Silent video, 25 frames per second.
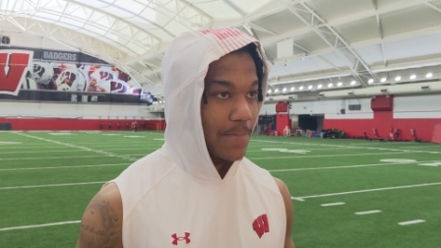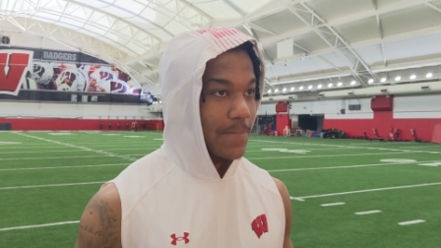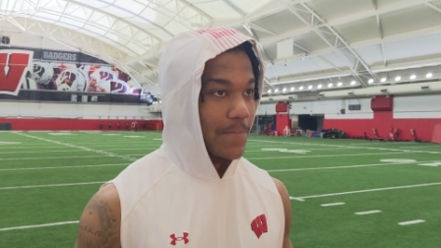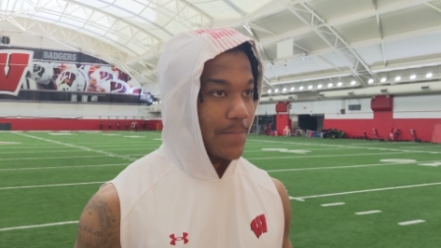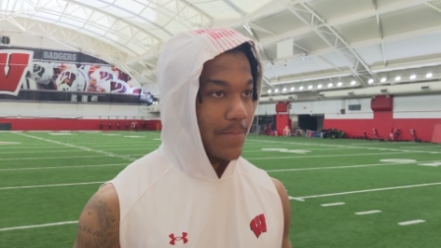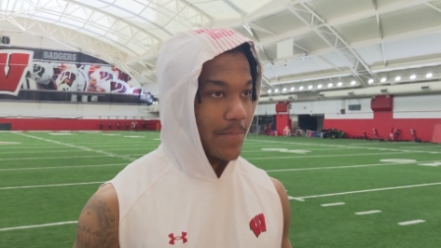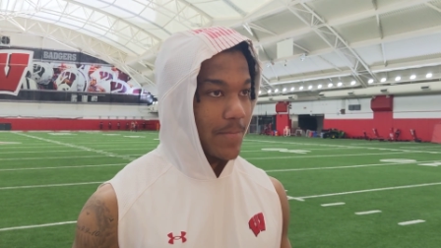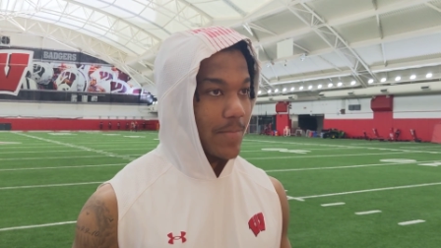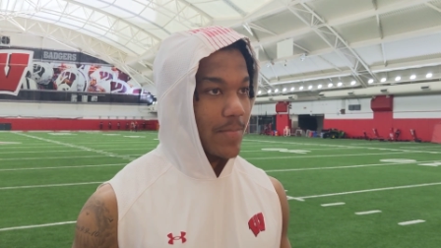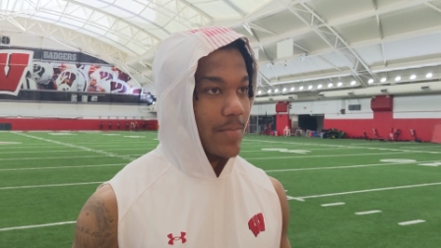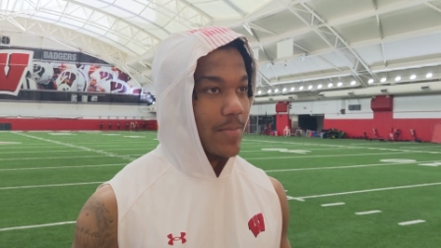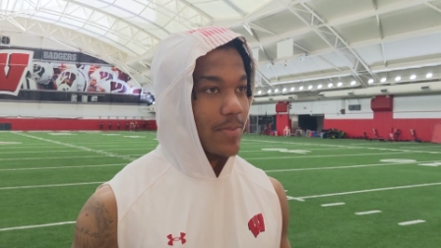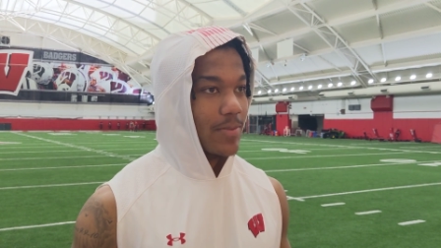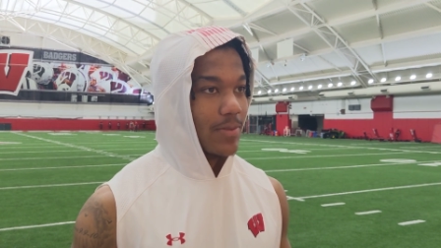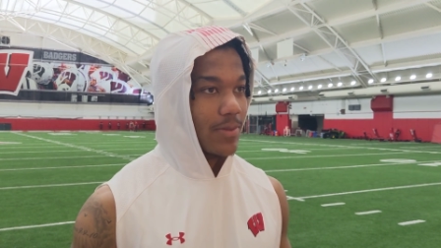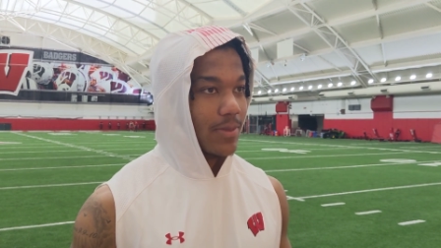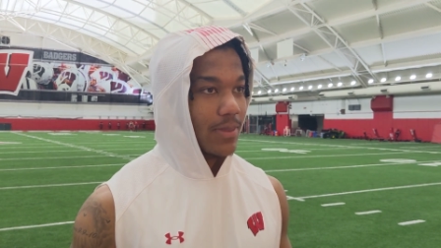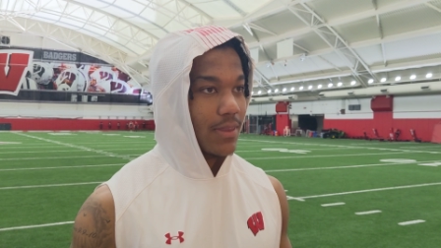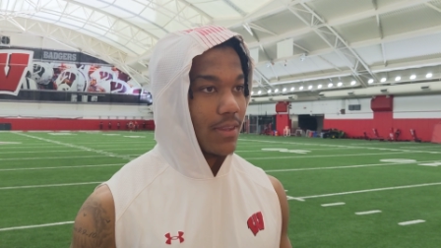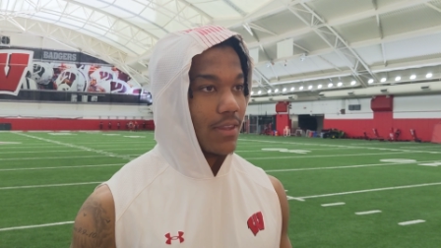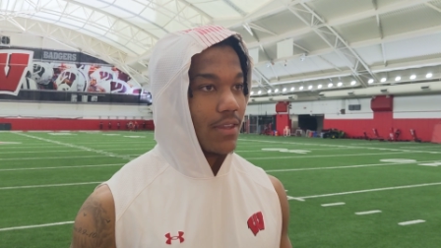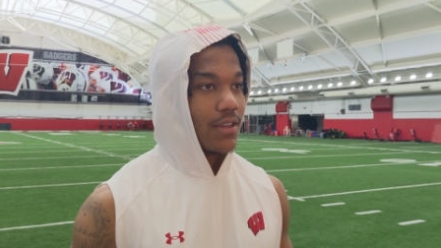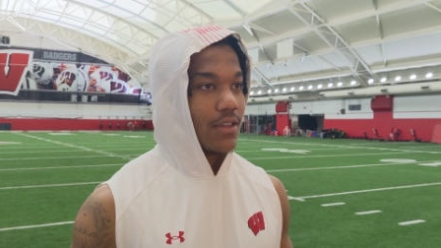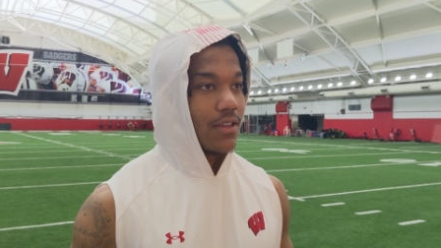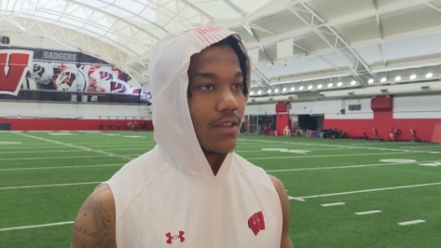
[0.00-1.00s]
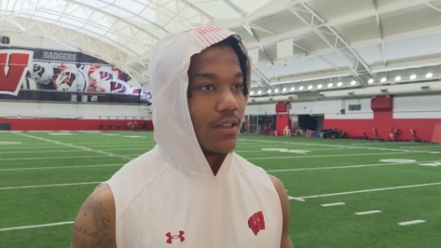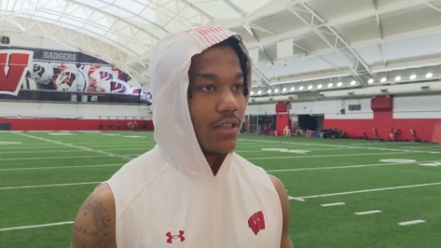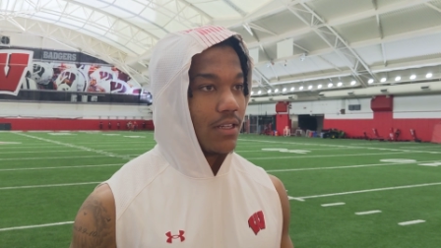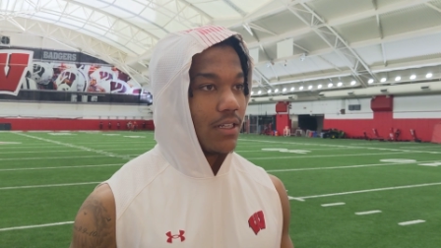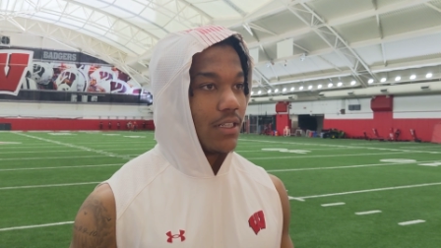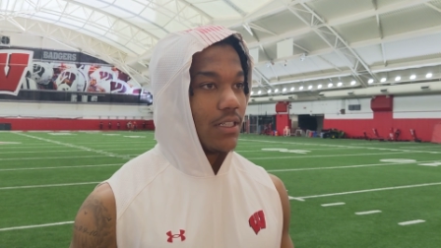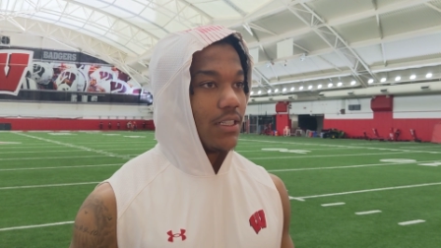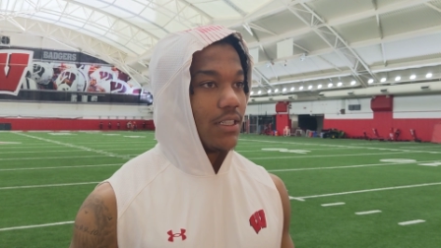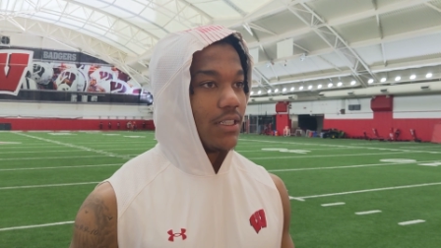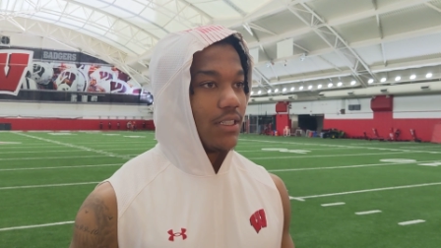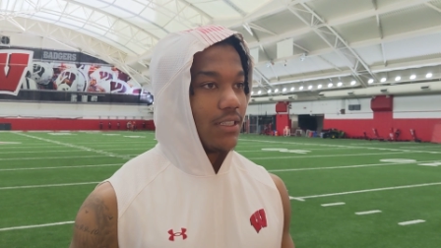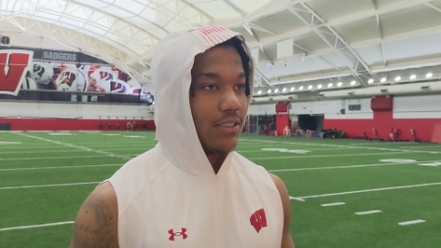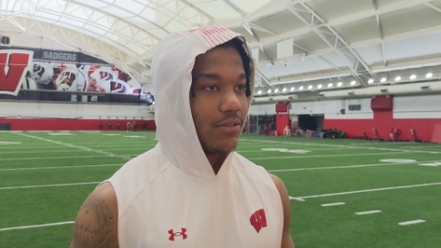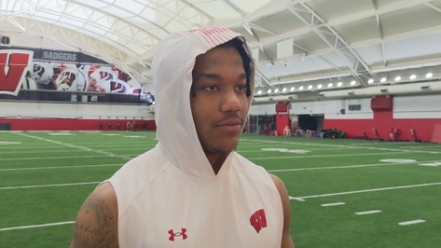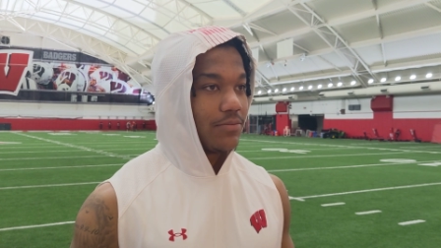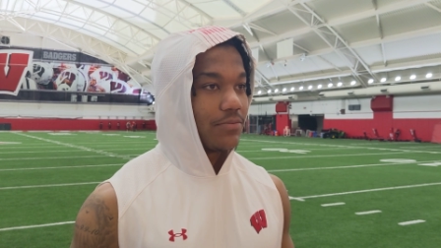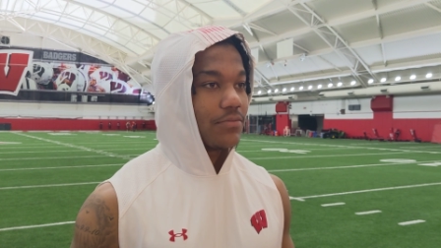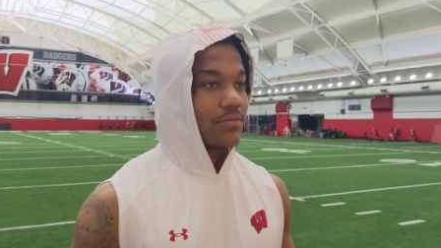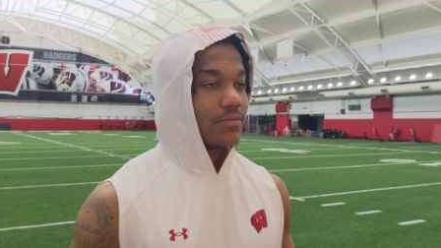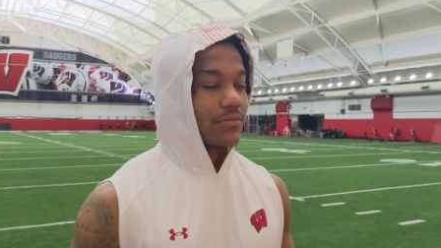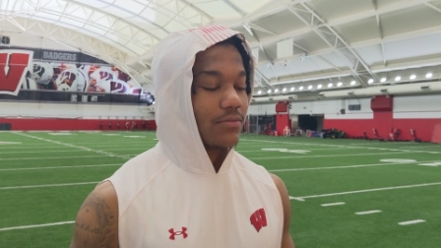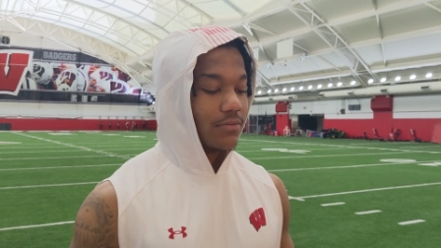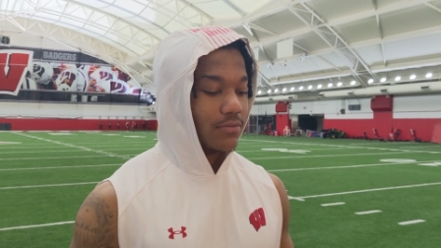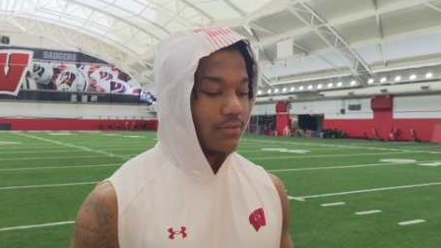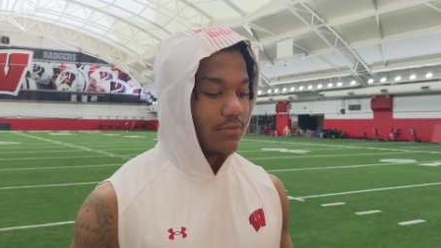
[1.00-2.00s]
what's the competition level
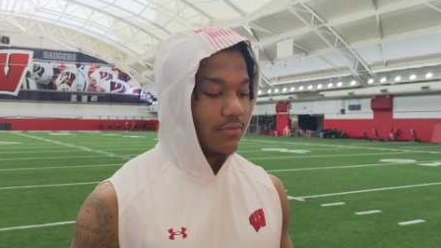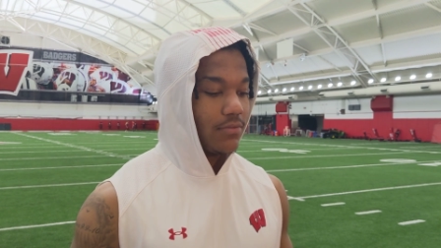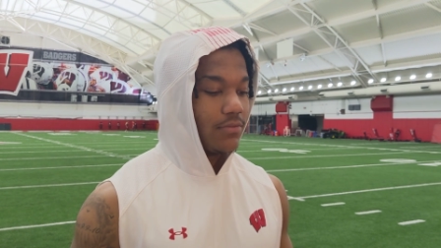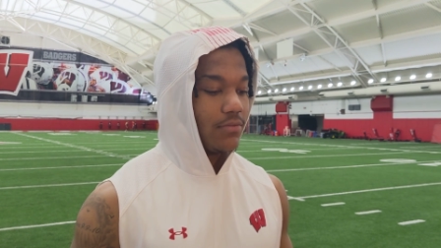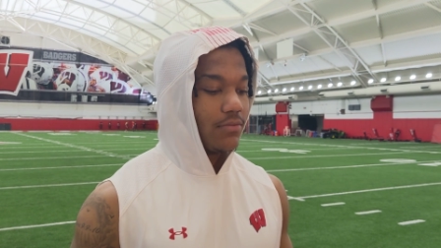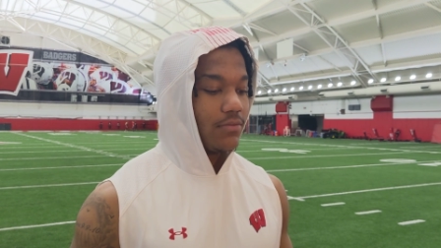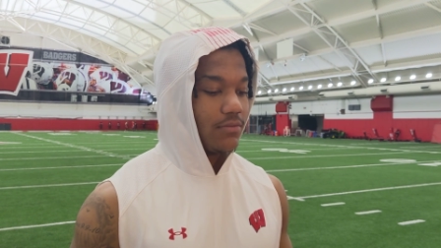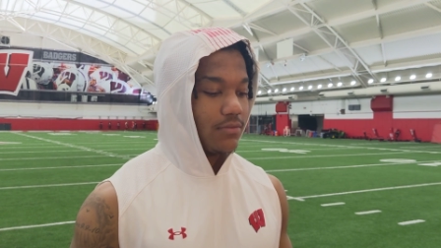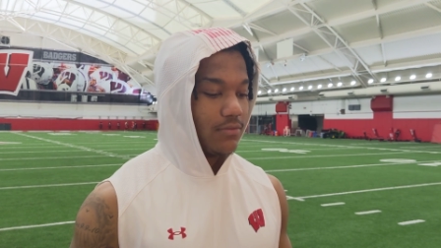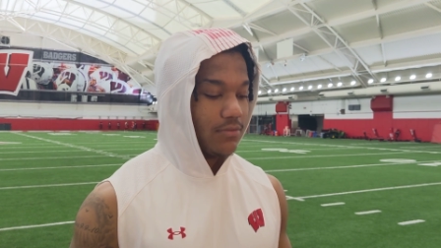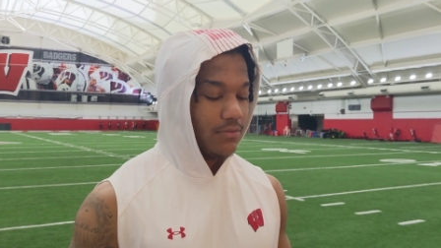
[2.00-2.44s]
like, you know,